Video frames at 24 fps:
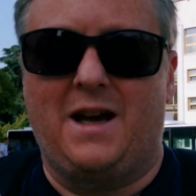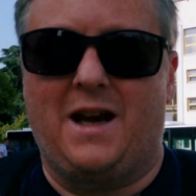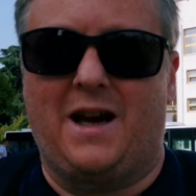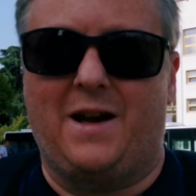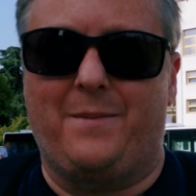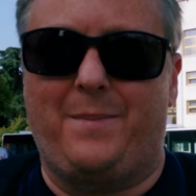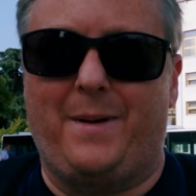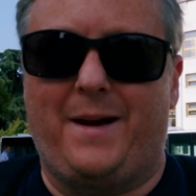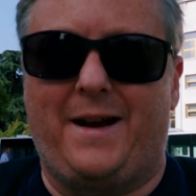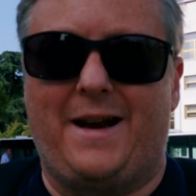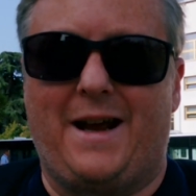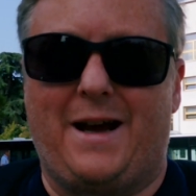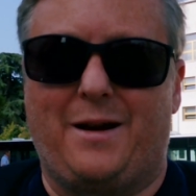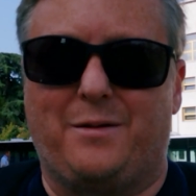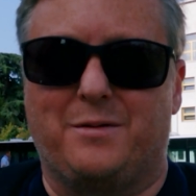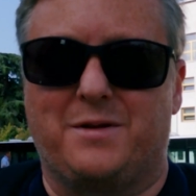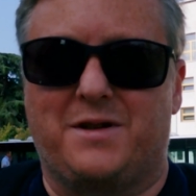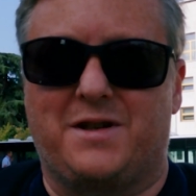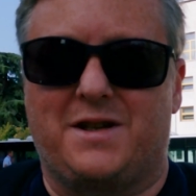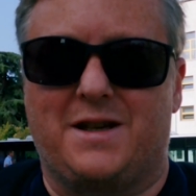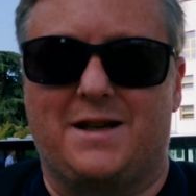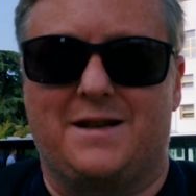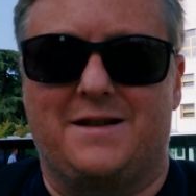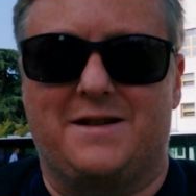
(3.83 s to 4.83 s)
I've been out
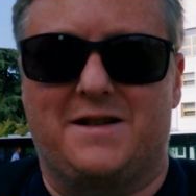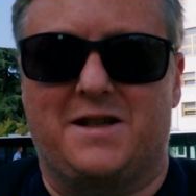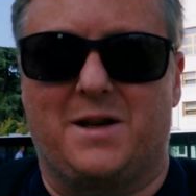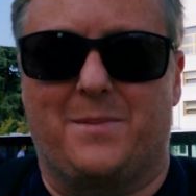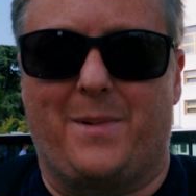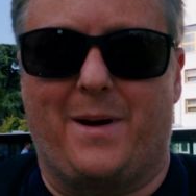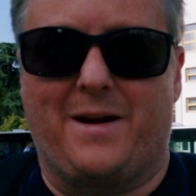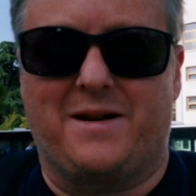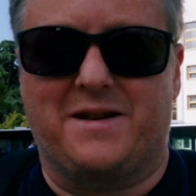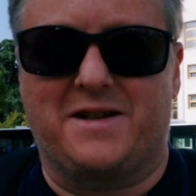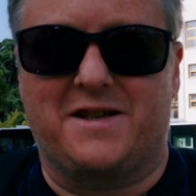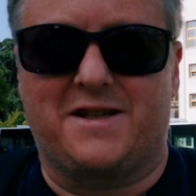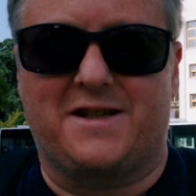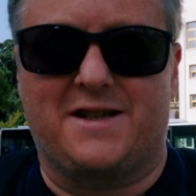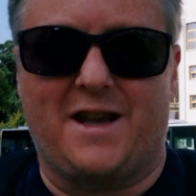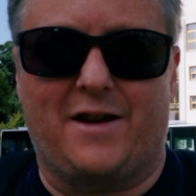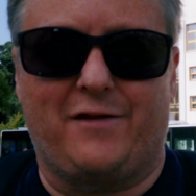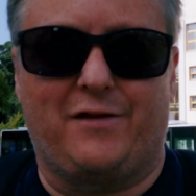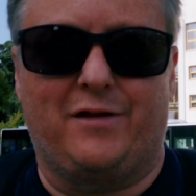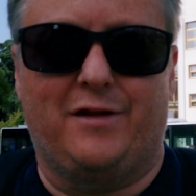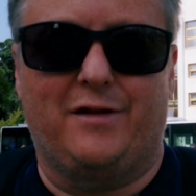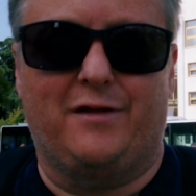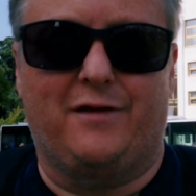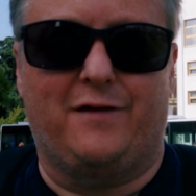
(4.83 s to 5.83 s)
since about
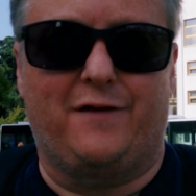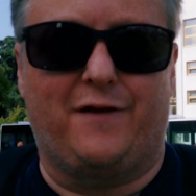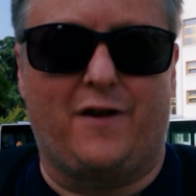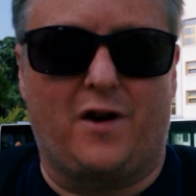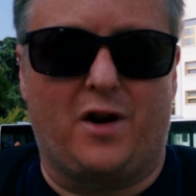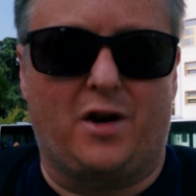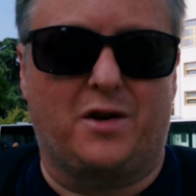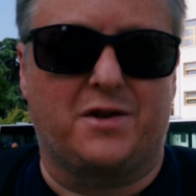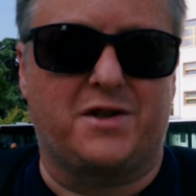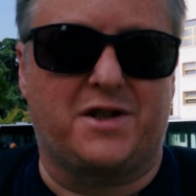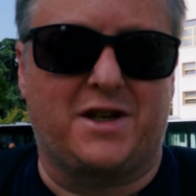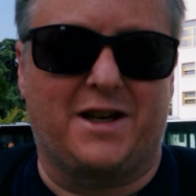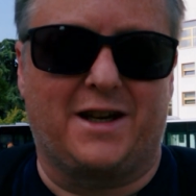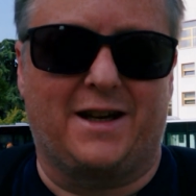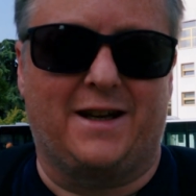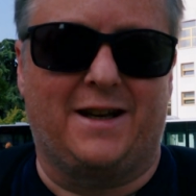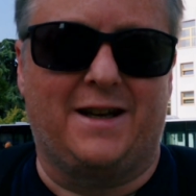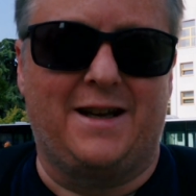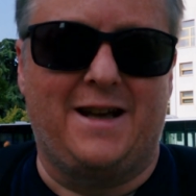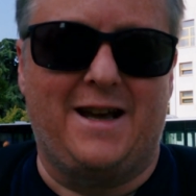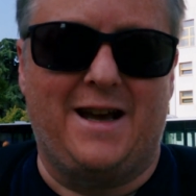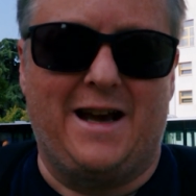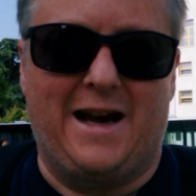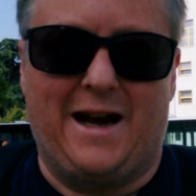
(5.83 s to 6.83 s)
7.40
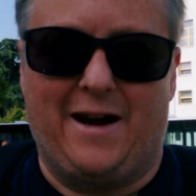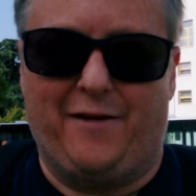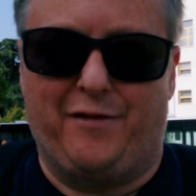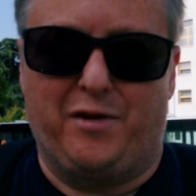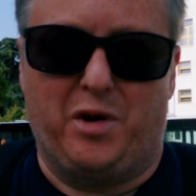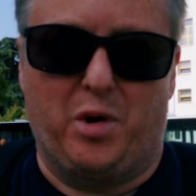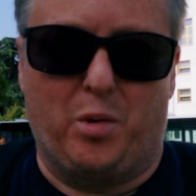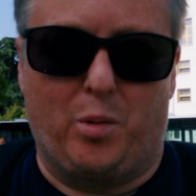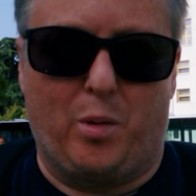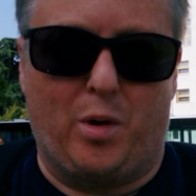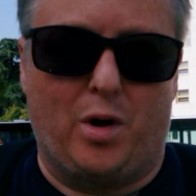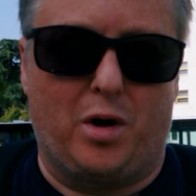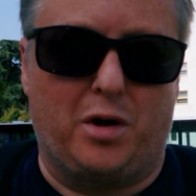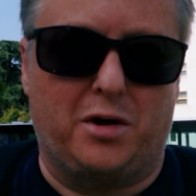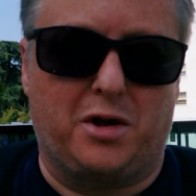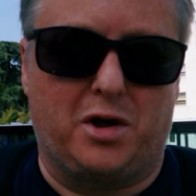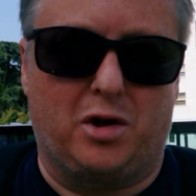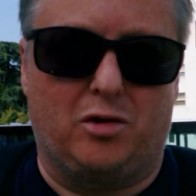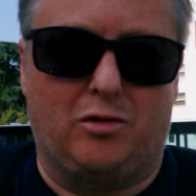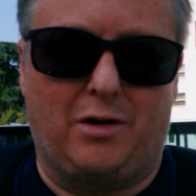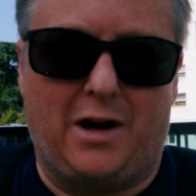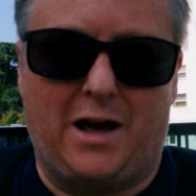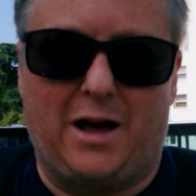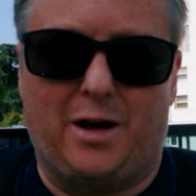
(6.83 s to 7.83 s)
having a
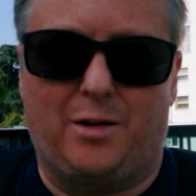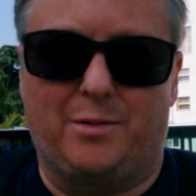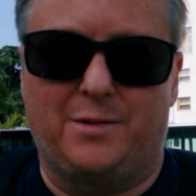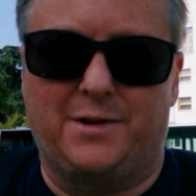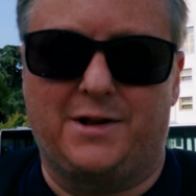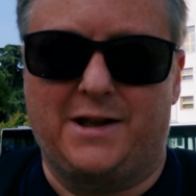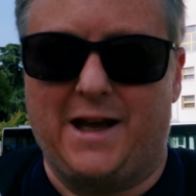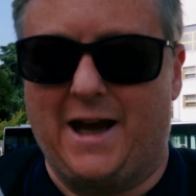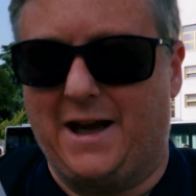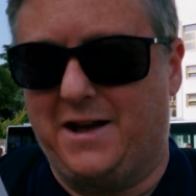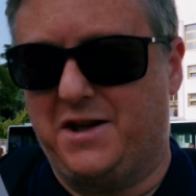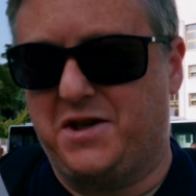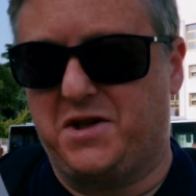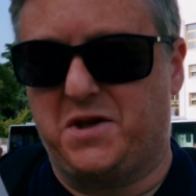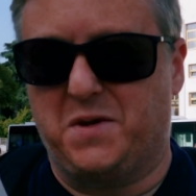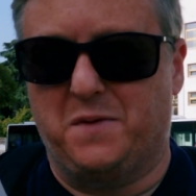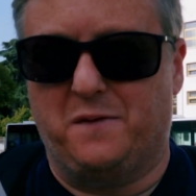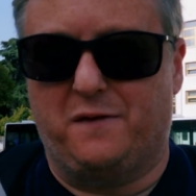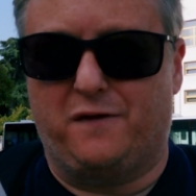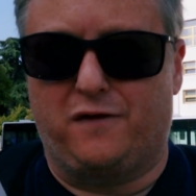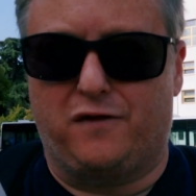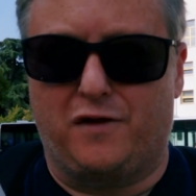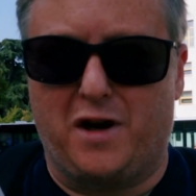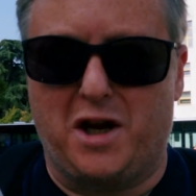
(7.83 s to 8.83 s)
walk around, getting some
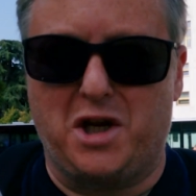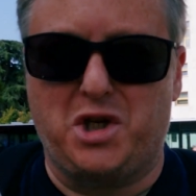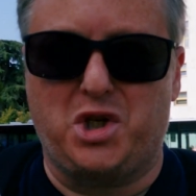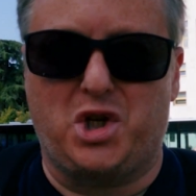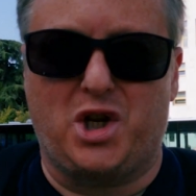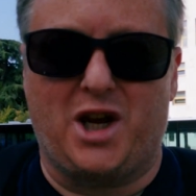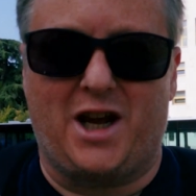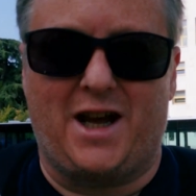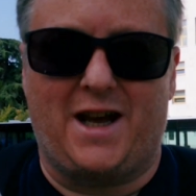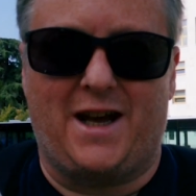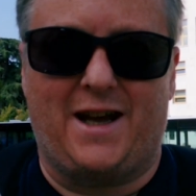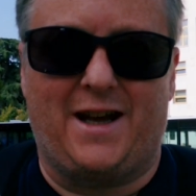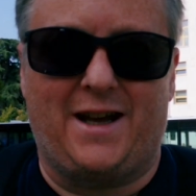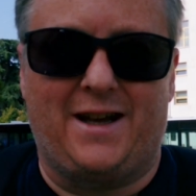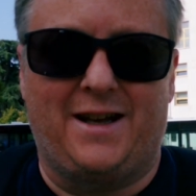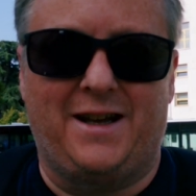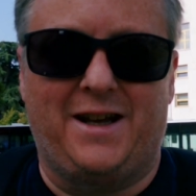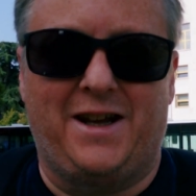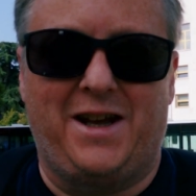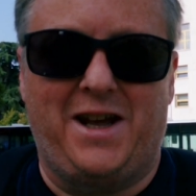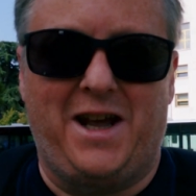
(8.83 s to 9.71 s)
fresh air,